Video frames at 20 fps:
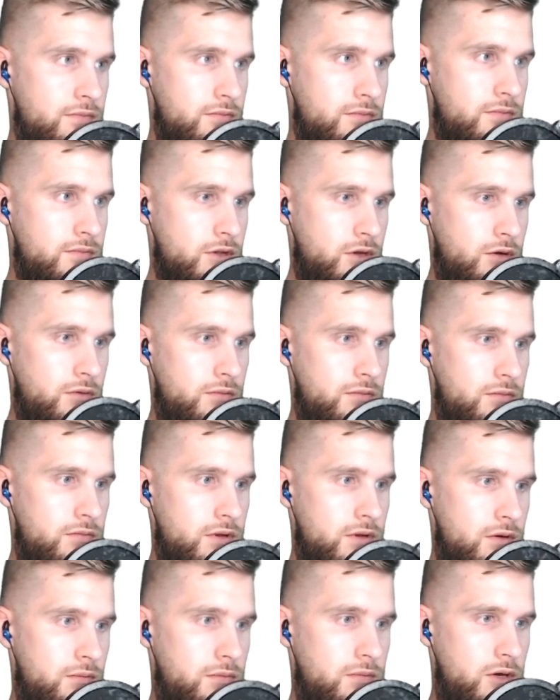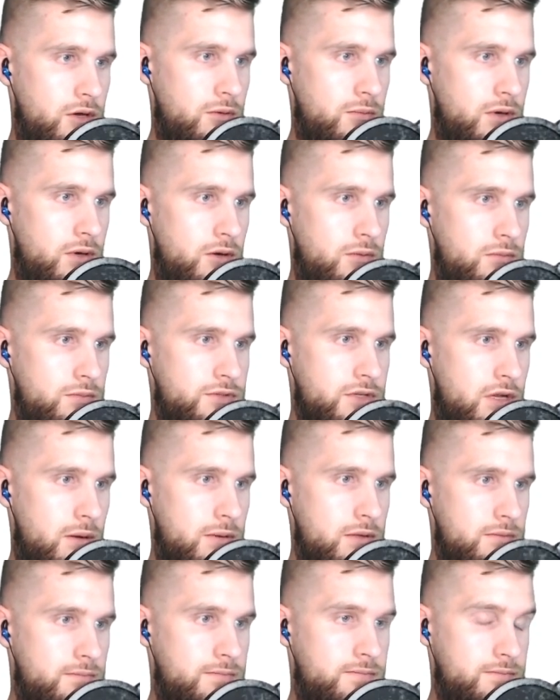Oh, it's
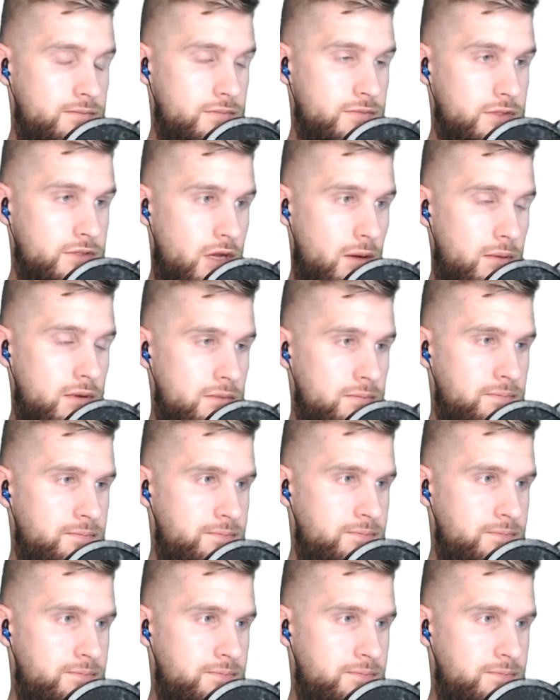coming. It's coming.